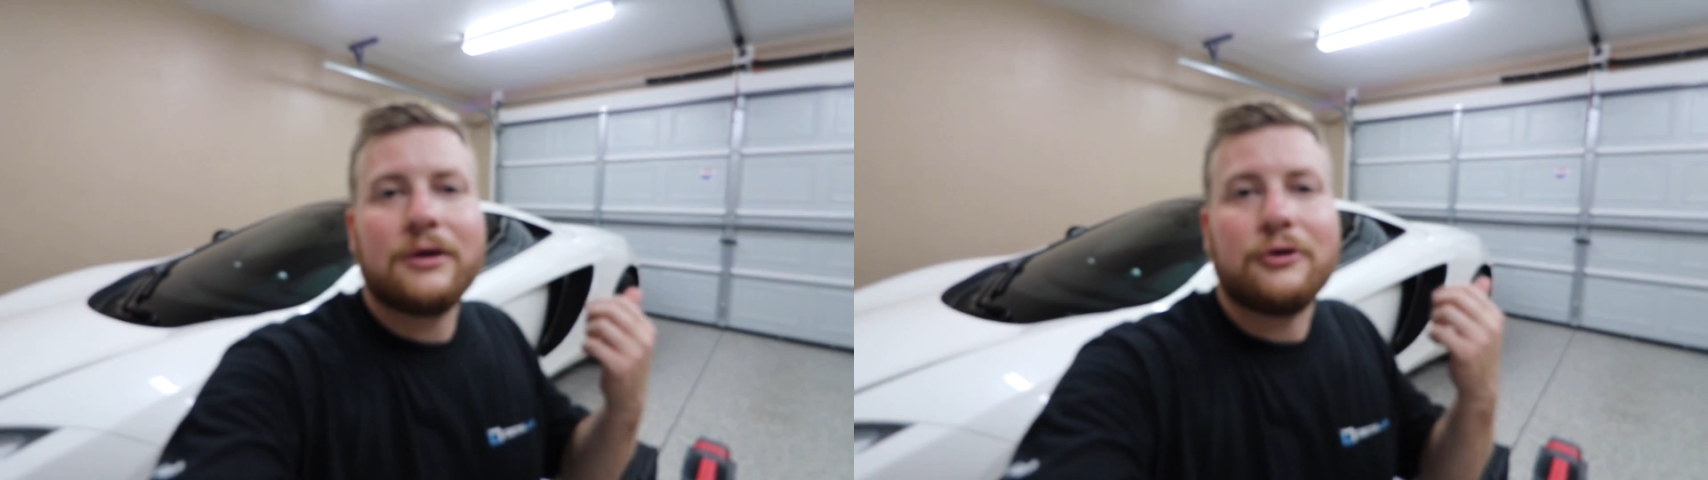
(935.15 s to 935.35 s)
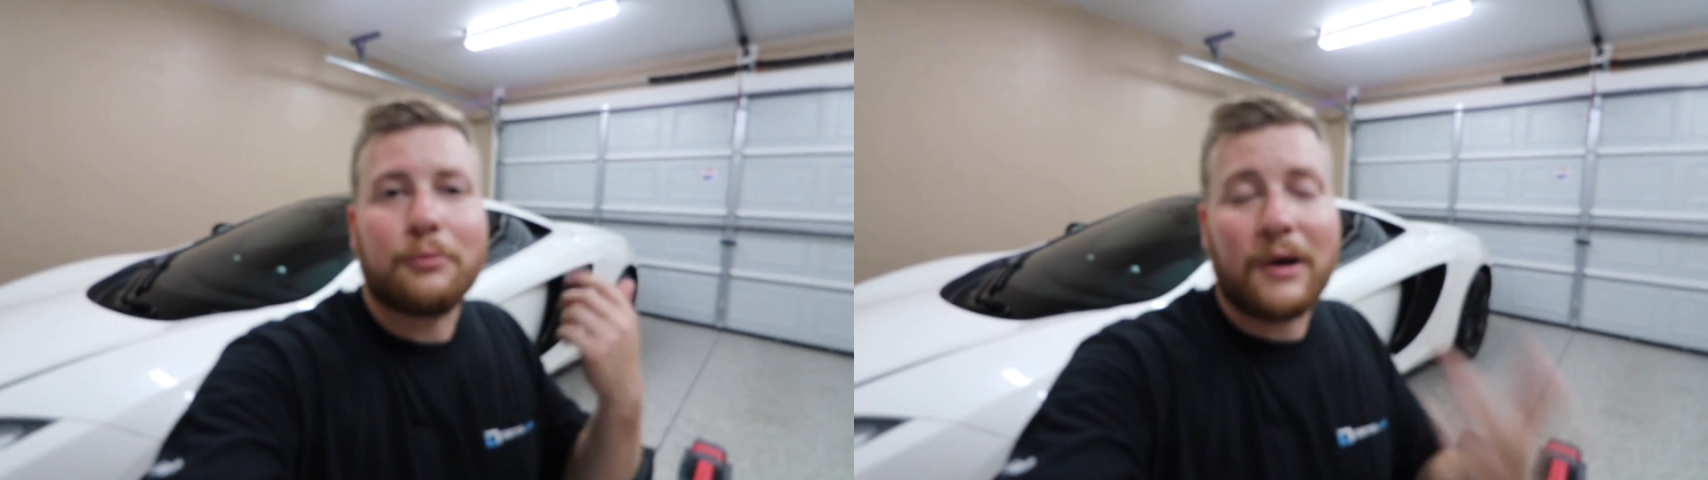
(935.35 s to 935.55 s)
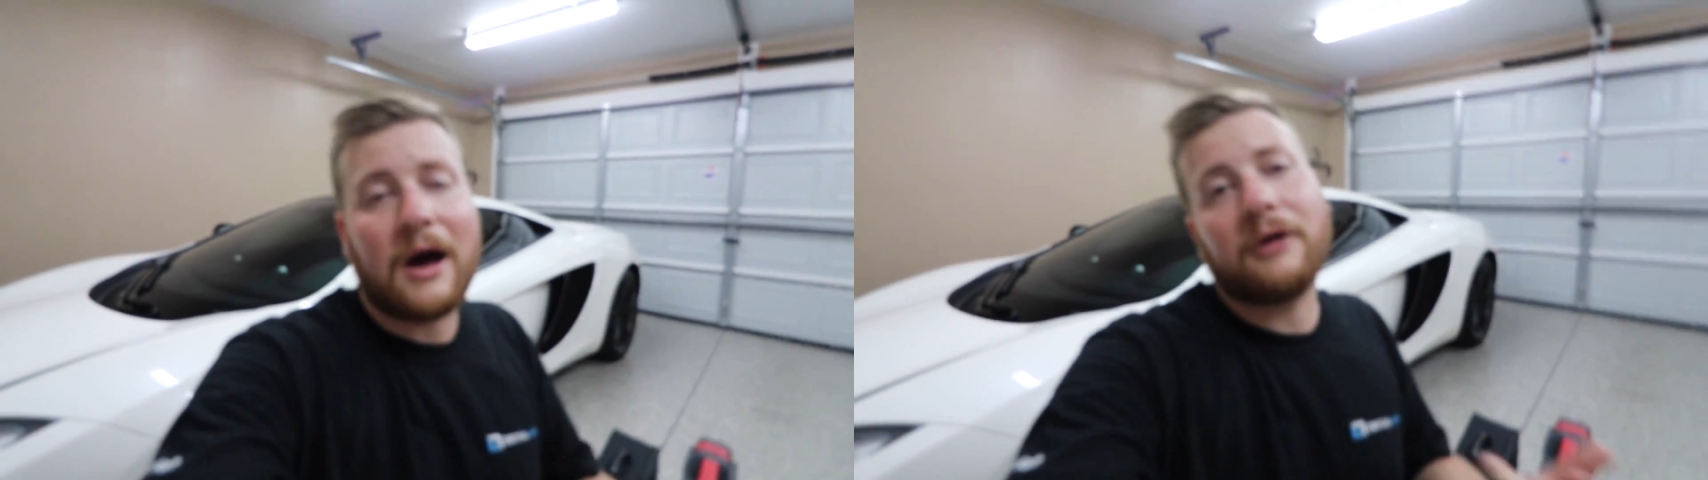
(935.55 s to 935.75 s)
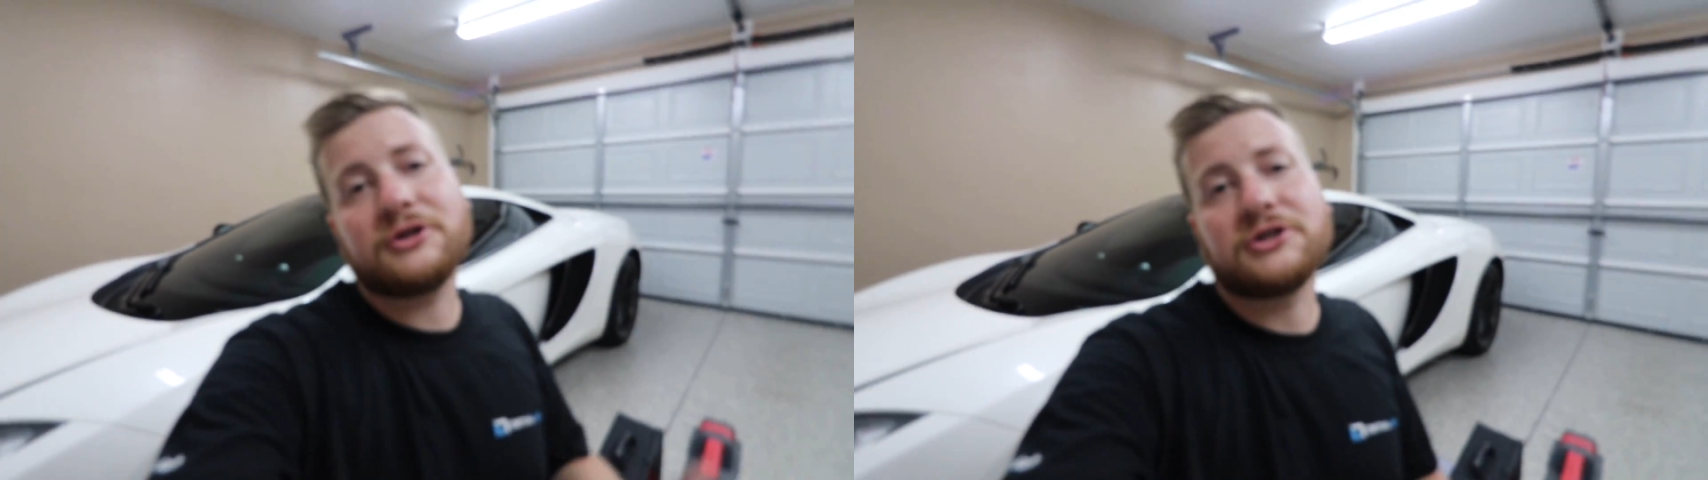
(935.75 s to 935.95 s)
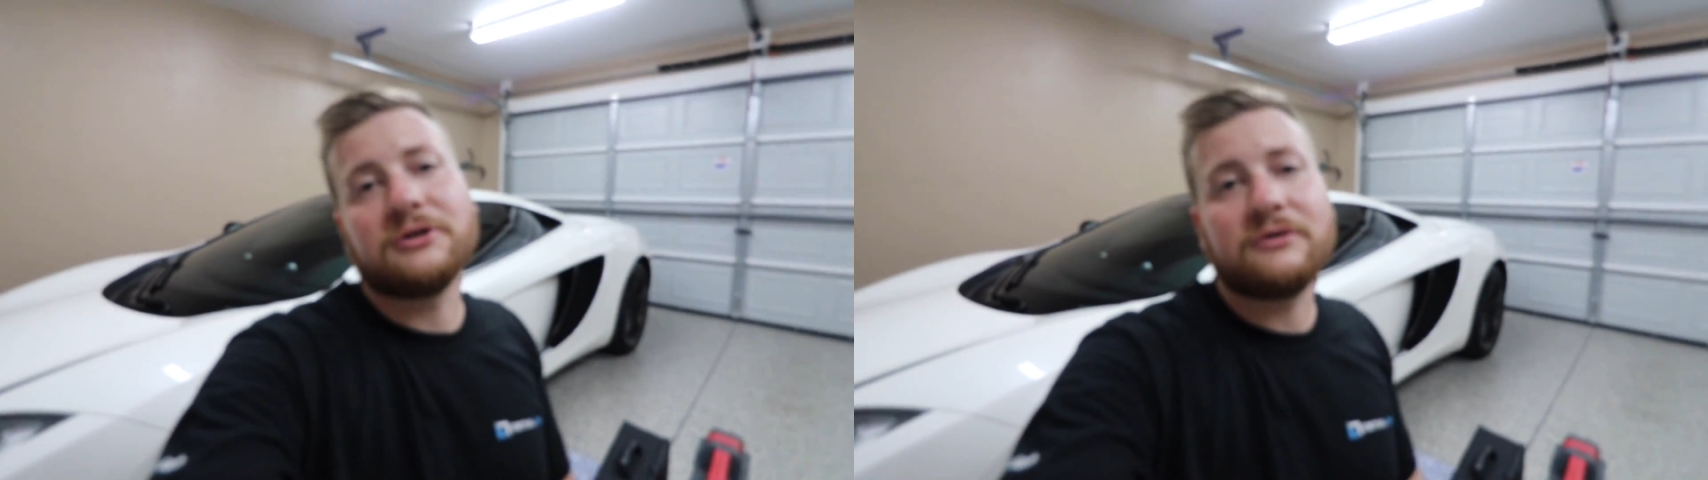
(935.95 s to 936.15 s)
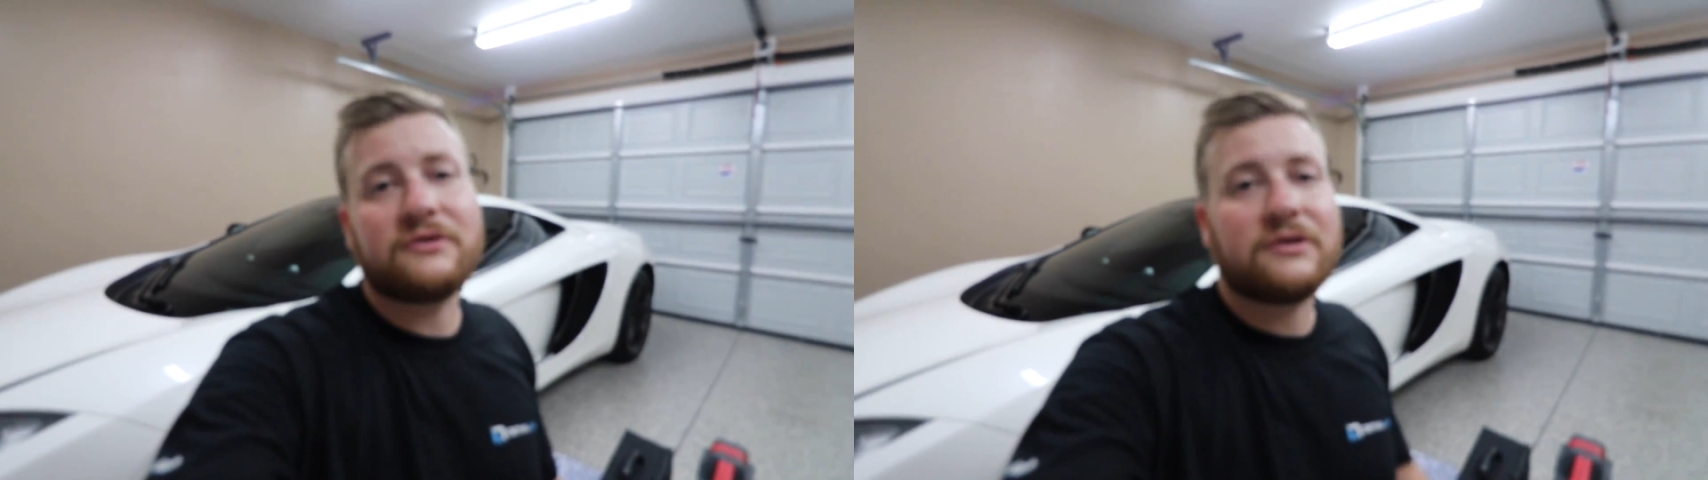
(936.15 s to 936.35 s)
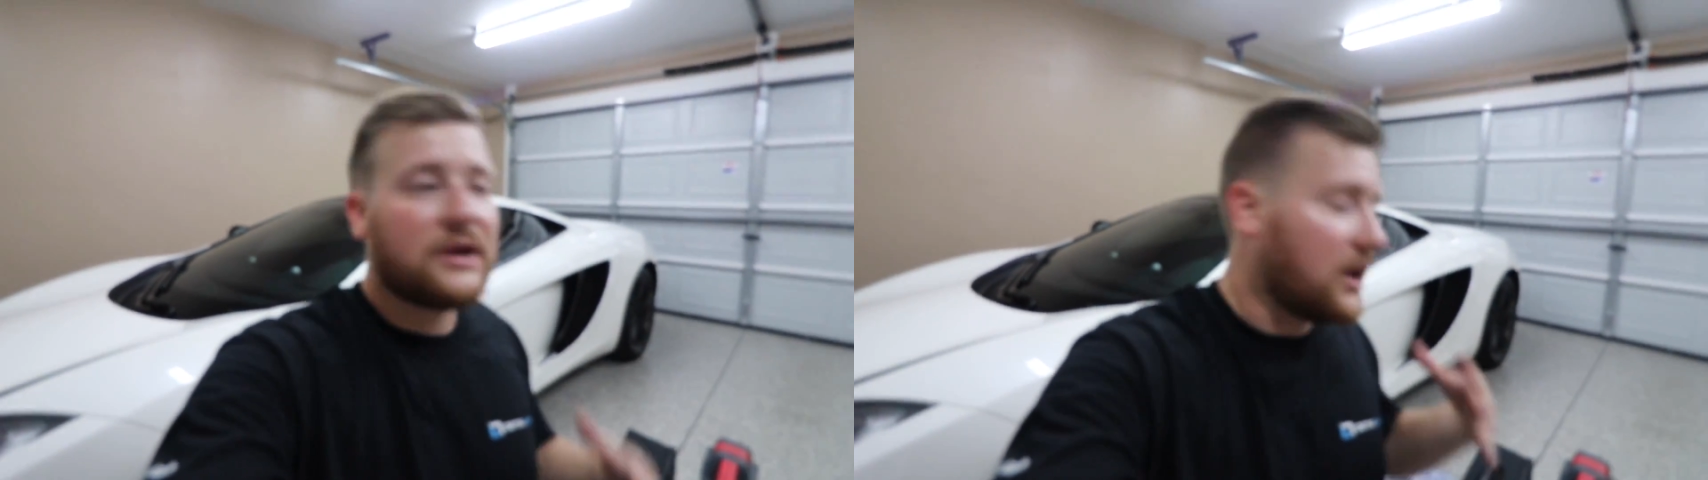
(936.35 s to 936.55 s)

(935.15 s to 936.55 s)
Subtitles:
your polishers,